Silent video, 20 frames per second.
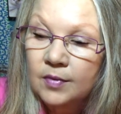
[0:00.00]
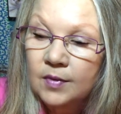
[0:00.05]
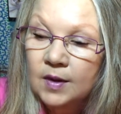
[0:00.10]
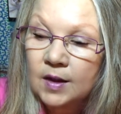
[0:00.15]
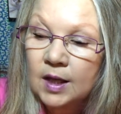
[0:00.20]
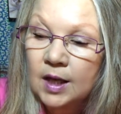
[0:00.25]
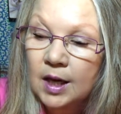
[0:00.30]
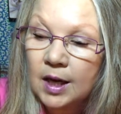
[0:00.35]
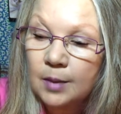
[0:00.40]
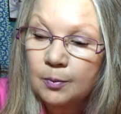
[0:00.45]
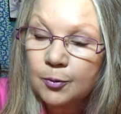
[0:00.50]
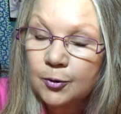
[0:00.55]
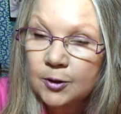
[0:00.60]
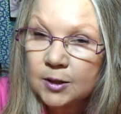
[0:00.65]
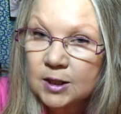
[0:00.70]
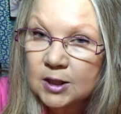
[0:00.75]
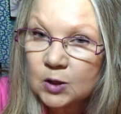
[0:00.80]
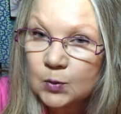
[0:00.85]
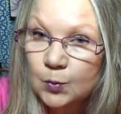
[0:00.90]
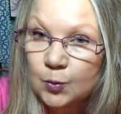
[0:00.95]
The
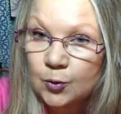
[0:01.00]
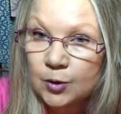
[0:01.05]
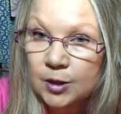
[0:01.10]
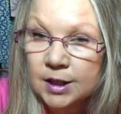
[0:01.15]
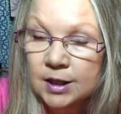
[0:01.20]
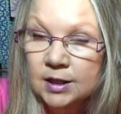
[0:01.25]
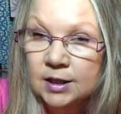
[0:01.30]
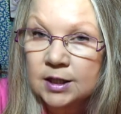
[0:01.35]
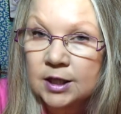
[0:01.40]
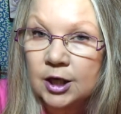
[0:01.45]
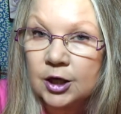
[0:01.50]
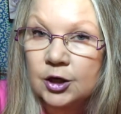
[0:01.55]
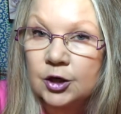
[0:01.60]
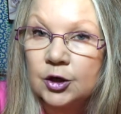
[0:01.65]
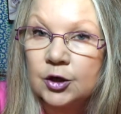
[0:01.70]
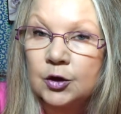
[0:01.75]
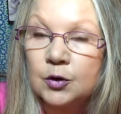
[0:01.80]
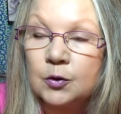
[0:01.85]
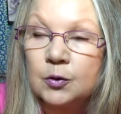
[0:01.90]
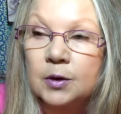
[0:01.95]
Empress brings in
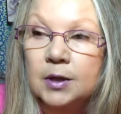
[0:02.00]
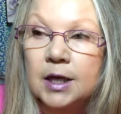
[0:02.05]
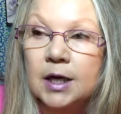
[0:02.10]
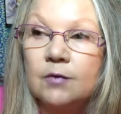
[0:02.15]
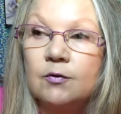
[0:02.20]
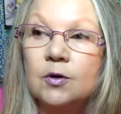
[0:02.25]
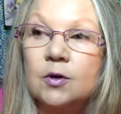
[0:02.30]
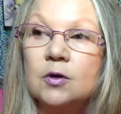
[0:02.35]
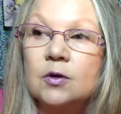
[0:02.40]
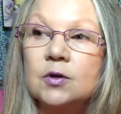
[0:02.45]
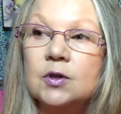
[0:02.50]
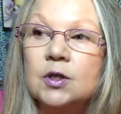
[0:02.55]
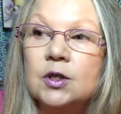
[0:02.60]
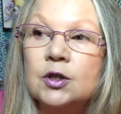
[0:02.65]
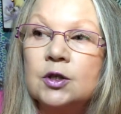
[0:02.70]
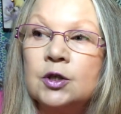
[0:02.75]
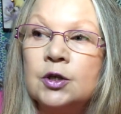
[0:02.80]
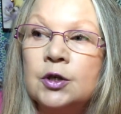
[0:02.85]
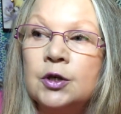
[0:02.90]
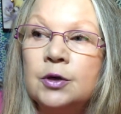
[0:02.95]
new levels, a
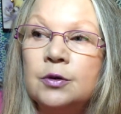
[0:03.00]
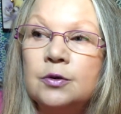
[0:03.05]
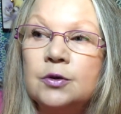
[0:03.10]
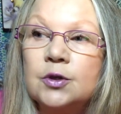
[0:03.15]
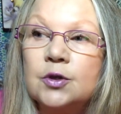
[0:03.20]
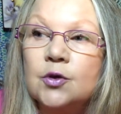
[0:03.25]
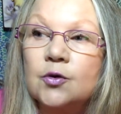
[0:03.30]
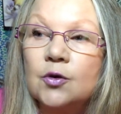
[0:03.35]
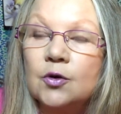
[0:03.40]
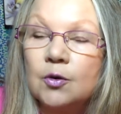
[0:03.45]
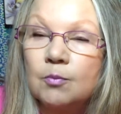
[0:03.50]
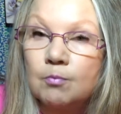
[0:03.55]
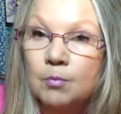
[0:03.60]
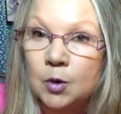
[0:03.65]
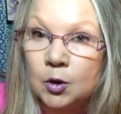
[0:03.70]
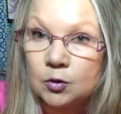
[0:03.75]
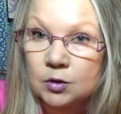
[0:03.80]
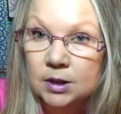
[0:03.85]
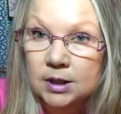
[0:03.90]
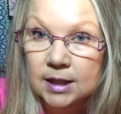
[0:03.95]
new sort of
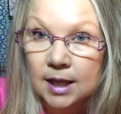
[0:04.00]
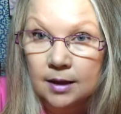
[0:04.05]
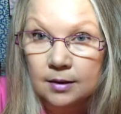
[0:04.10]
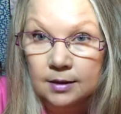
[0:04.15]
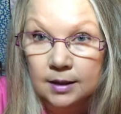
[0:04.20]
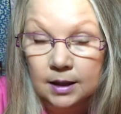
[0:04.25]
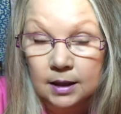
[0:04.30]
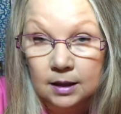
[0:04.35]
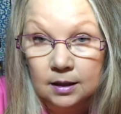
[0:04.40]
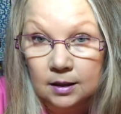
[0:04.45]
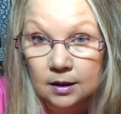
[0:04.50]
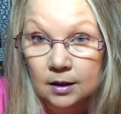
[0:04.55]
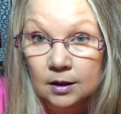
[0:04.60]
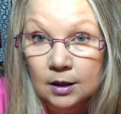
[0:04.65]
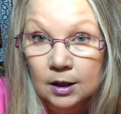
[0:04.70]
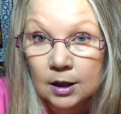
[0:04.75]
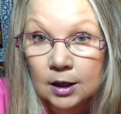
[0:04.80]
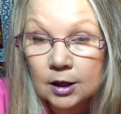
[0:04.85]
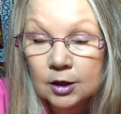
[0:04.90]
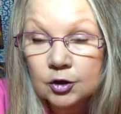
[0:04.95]
modality
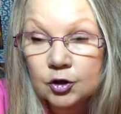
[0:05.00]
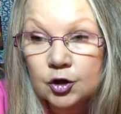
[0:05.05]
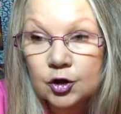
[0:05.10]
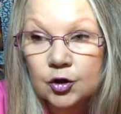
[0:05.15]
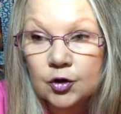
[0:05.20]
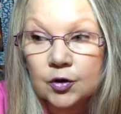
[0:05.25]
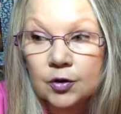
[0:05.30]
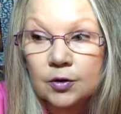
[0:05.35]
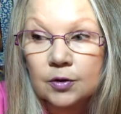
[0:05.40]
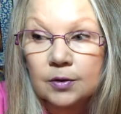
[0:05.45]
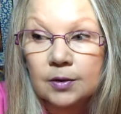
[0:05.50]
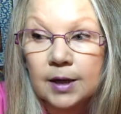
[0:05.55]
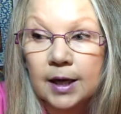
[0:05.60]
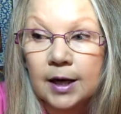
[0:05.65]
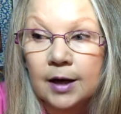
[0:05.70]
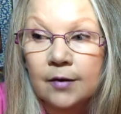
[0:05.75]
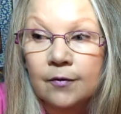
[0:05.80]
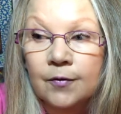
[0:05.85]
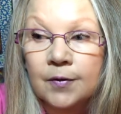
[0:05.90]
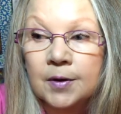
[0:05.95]
to your
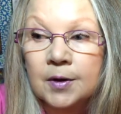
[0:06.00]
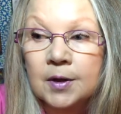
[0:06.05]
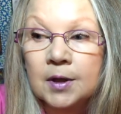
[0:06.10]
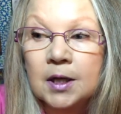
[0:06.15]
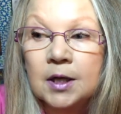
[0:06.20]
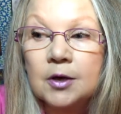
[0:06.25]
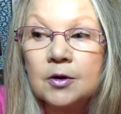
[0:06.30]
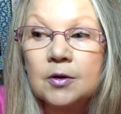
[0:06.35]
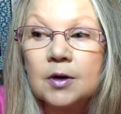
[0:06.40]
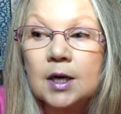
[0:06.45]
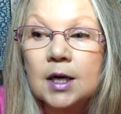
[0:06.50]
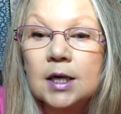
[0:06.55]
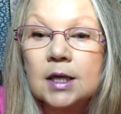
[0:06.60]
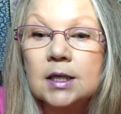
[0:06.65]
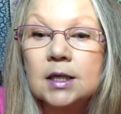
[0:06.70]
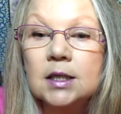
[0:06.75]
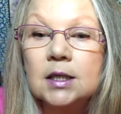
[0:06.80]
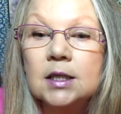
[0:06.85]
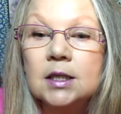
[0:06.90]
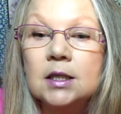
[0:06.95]
life. I think you
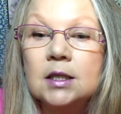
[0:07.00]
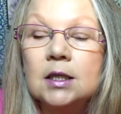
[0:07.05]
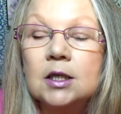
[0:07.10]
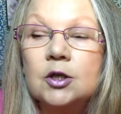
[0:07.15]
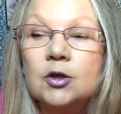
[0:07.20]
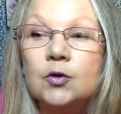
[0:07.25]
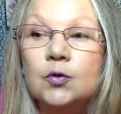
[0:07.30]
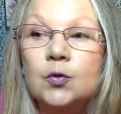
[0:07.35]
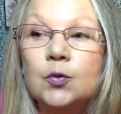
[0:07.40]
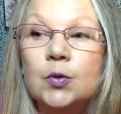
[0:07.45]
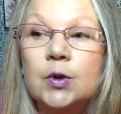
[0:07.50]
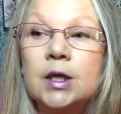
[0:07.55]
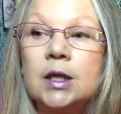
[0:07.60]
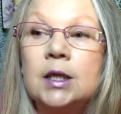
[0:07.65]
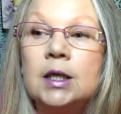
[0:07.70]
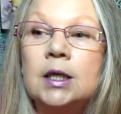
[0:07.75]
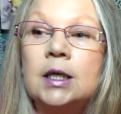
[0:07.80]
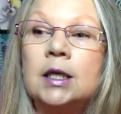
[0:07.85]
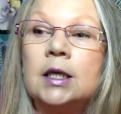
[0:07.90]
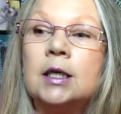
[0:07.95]
guys could
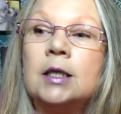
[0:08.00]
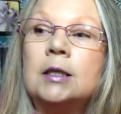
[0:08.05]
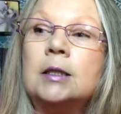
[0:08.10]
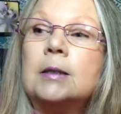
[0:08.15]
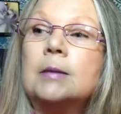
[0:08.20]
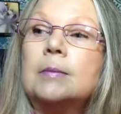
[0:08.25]
really